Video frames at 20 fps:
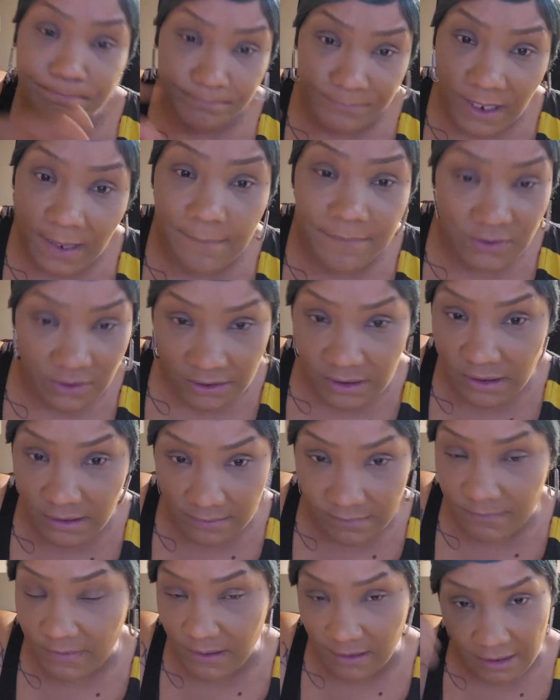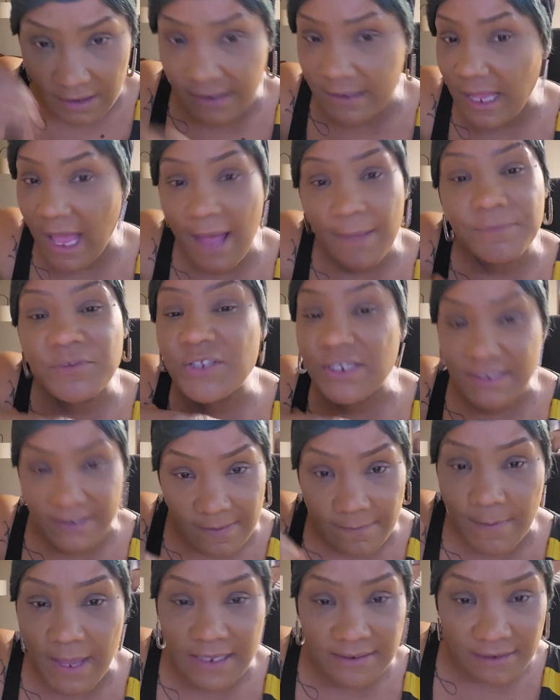I'm just the
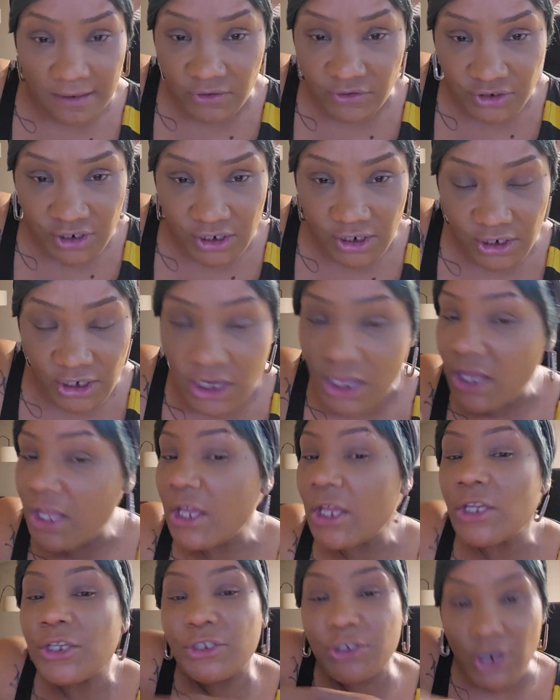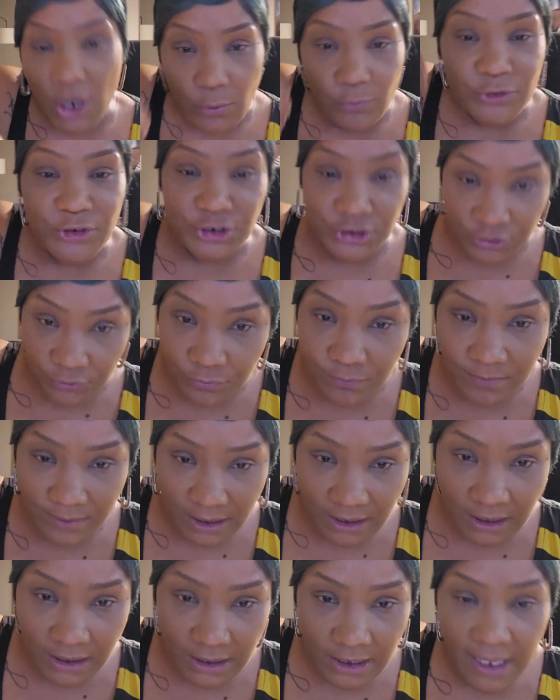messenger. Don't shoot
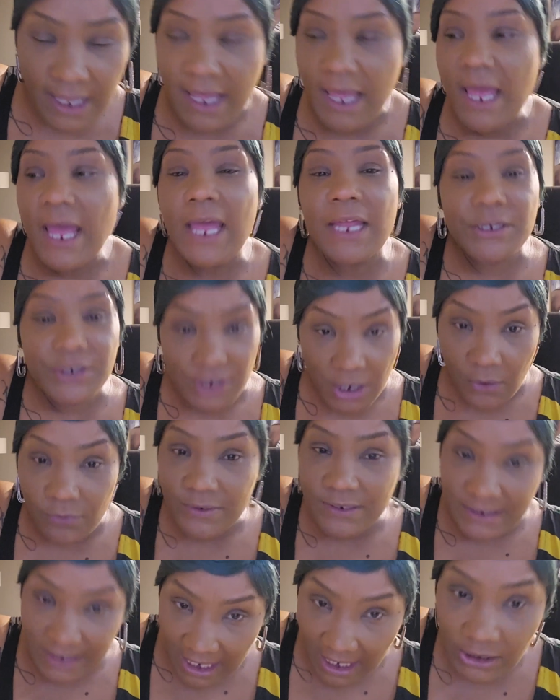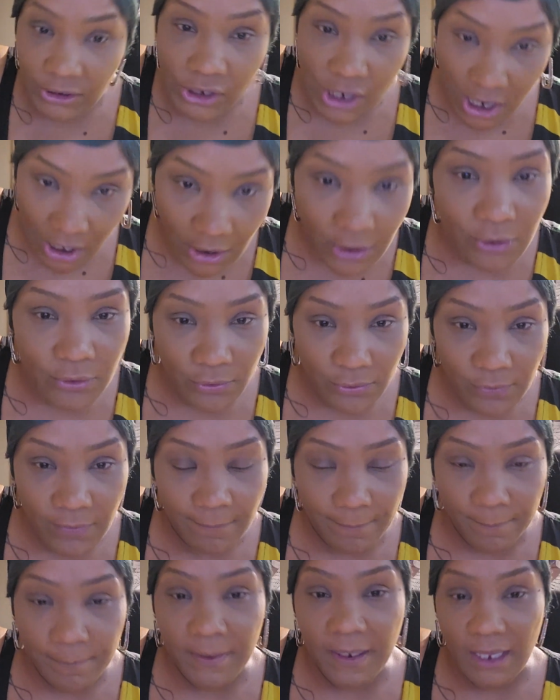me and don't say no,
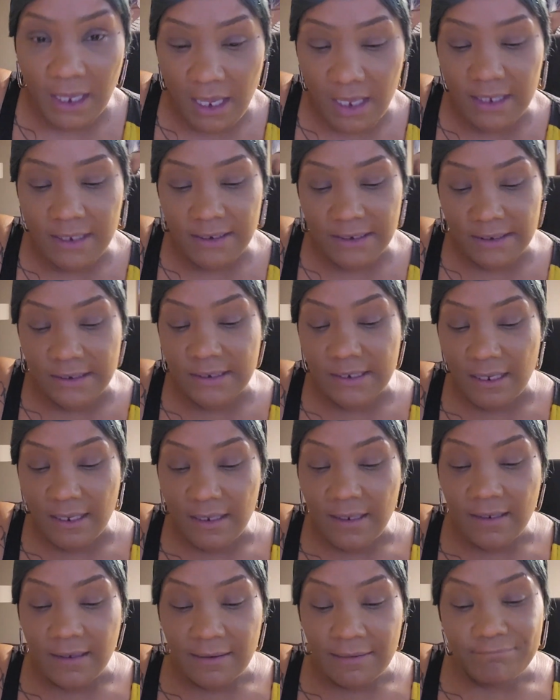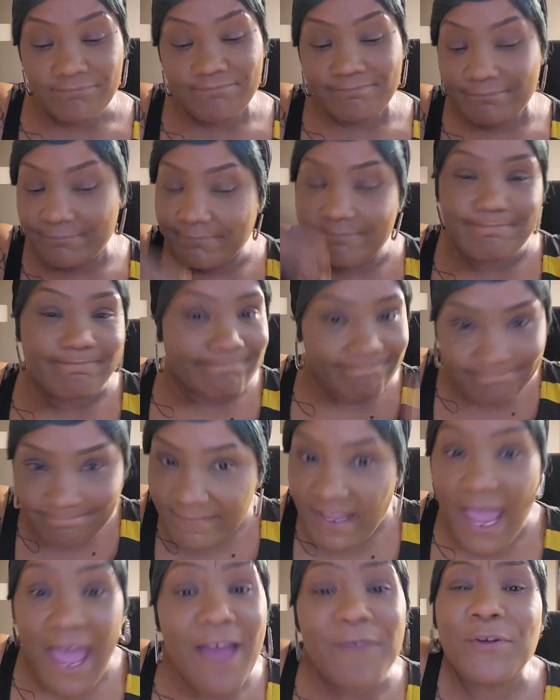because
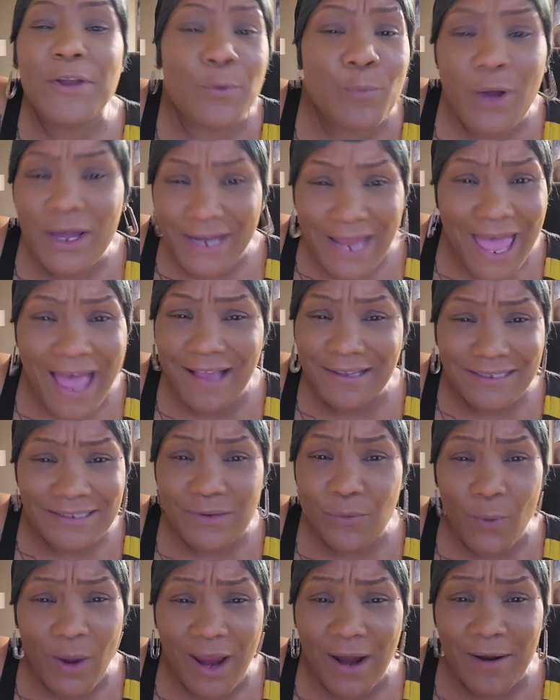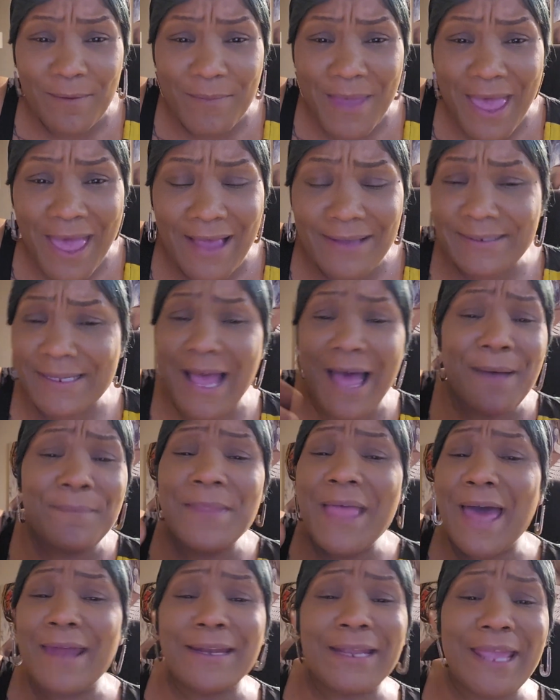Everyone has to wear a mask. I'm
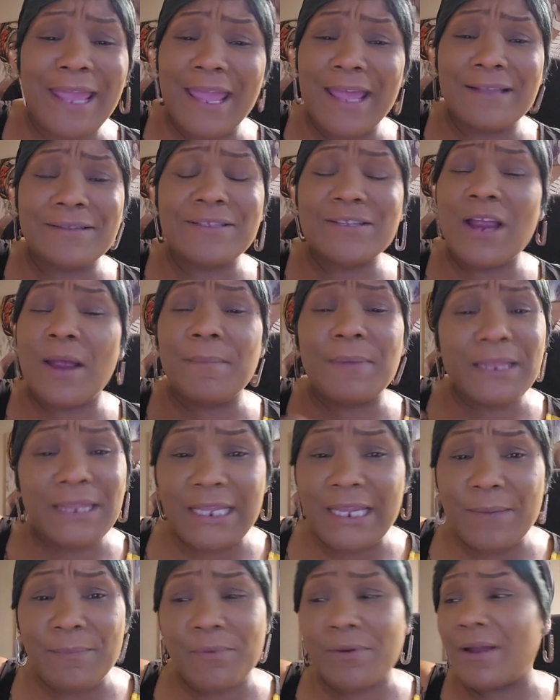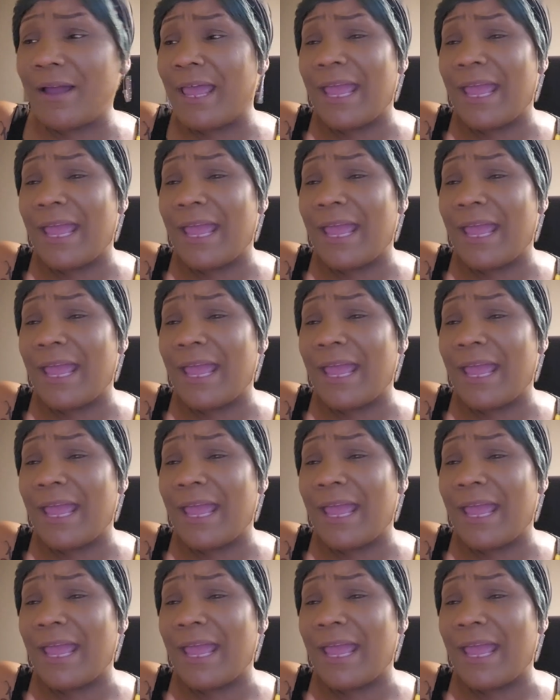not a Cancer, I'm a Libra,